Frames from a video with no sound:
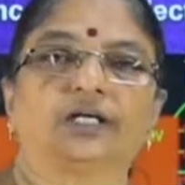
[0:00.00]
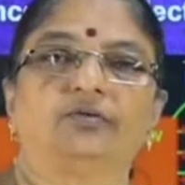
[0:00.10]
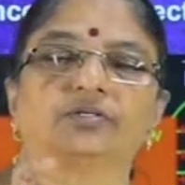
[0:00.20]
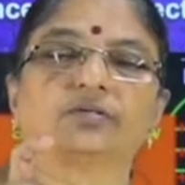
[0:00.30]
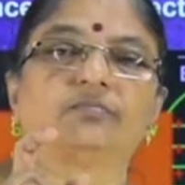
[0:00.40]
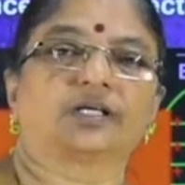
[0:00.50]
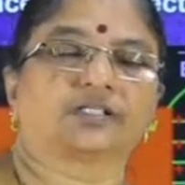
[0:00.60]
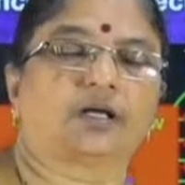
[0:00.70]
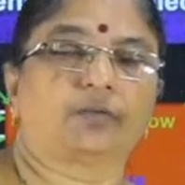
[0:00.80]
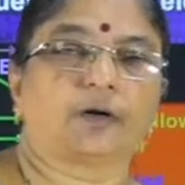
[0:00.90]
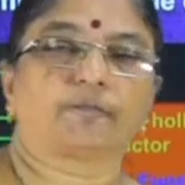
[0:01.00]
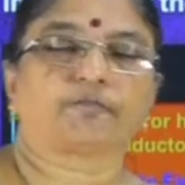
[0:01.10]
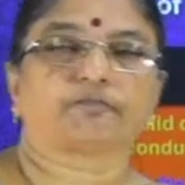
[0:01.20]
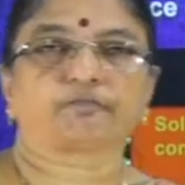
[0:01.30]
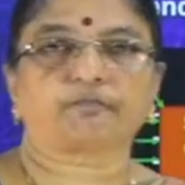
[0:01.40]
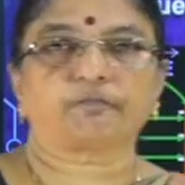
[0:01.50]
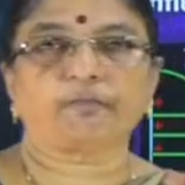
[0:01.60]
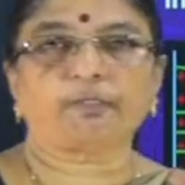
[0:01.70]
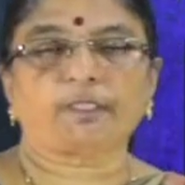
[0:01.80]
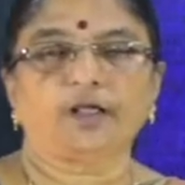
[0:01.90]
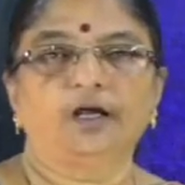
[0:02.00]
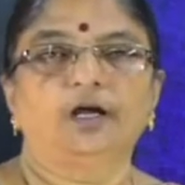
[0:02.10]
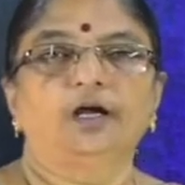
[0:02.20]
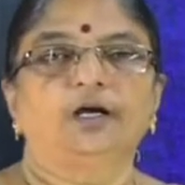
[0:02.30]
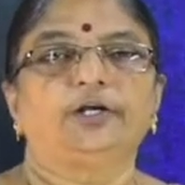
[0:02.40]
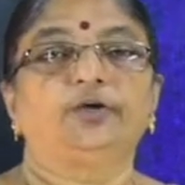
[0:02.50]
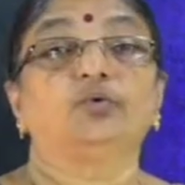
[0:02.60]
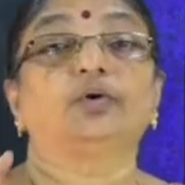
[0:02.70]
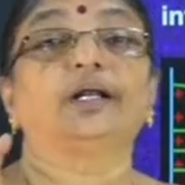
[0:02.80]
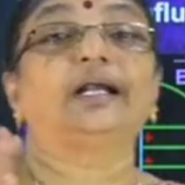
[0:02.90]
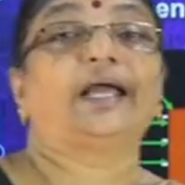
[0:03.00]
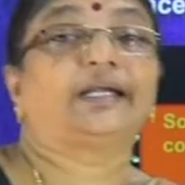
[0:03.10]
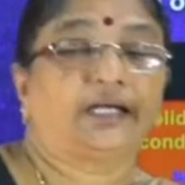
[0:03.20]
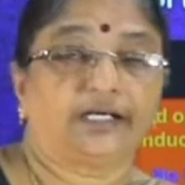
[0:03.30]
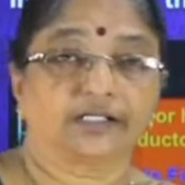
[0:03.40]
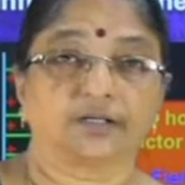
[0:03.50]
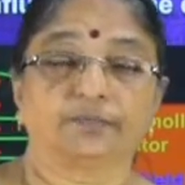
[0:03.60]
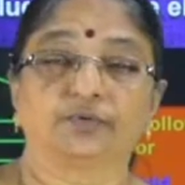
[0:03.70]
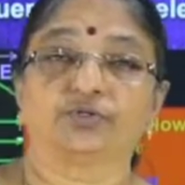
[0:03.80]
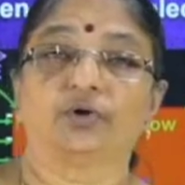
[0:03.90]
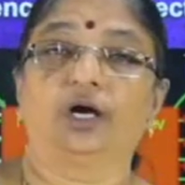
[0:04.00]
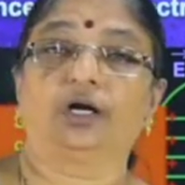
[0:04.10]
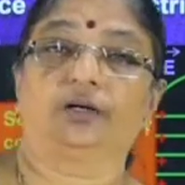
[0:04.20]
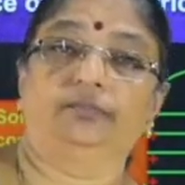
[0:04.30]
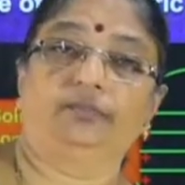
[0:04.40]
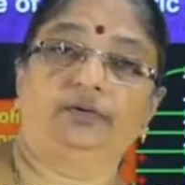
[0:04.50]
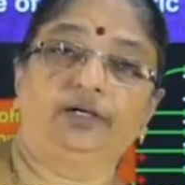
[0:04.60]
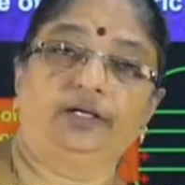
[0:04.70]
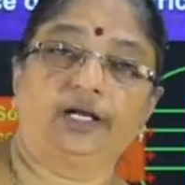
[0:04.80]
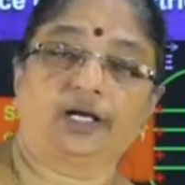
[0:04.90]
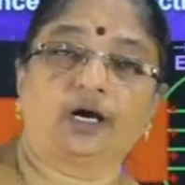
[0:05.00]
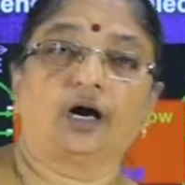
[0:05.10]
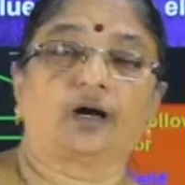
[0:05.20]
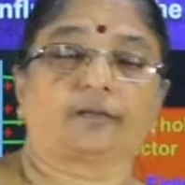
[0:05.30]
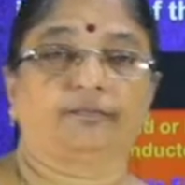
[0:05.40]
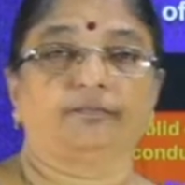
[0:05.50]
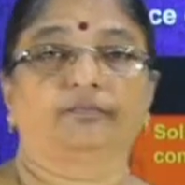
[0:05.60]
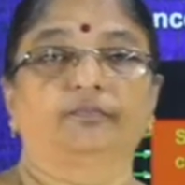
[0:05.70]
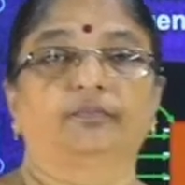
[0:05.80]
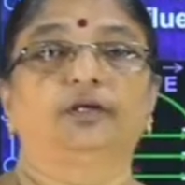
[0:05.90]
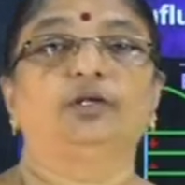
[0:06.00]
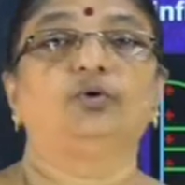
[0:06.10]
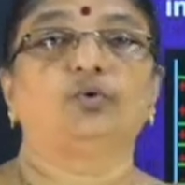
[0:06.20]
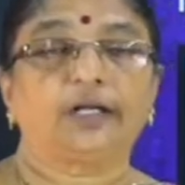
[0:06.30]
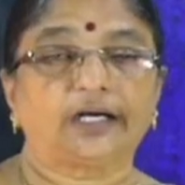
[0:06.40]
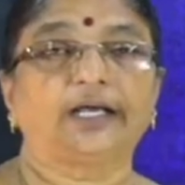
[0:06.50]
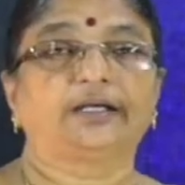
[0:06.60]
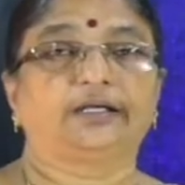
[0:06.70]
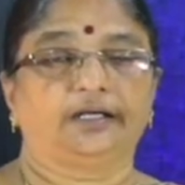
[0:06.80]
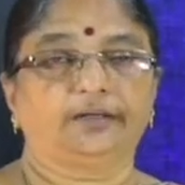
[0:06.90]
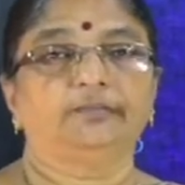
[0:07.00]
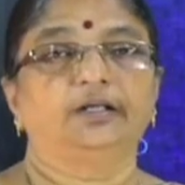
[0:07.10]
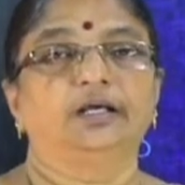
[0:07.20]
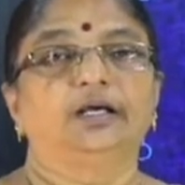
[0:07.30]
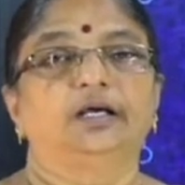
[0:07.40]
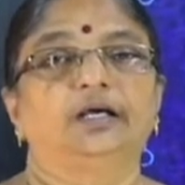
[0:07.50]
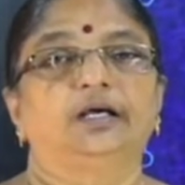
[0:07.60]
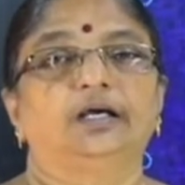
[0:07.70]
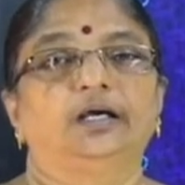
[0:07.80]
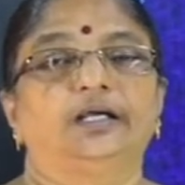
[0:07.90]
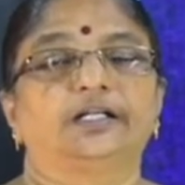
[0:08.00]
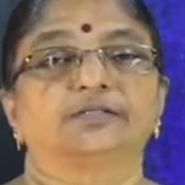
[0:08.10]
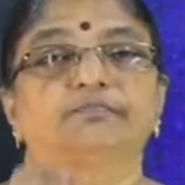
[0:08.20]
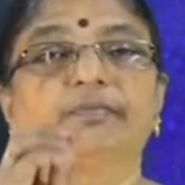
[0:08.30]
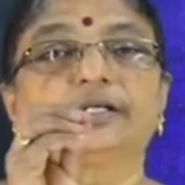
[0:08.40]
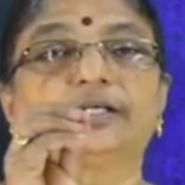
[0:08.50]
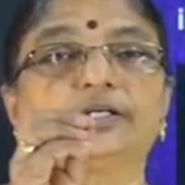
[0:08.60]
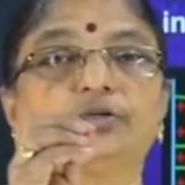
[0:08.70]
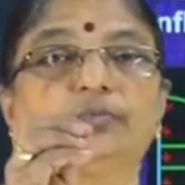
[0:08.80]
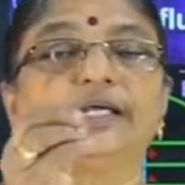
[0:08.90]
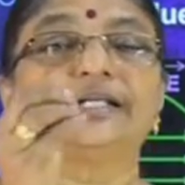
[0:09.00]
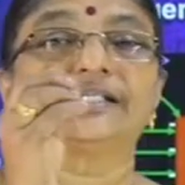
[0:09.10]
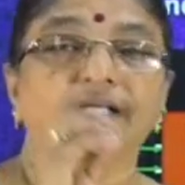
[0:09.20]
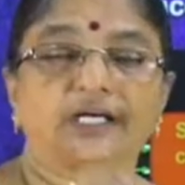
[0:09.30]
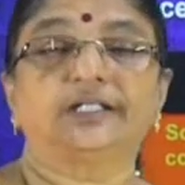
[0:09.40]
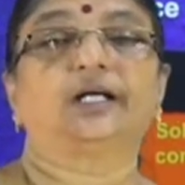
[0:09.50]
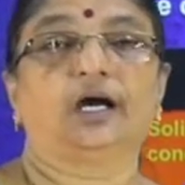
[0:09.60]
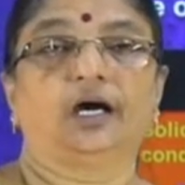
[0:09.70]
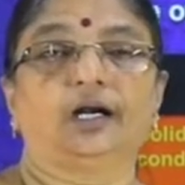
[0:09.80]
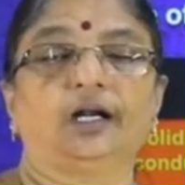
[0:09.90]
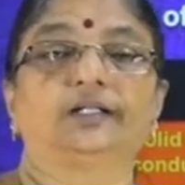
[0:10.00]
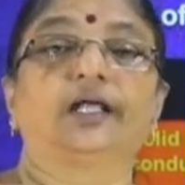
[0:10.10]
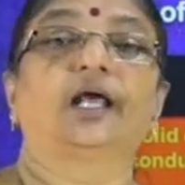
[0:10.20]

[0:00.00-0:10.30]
give you a simple example. During lightning, suppose you are in a car. During lightning, it is better to be inside the car than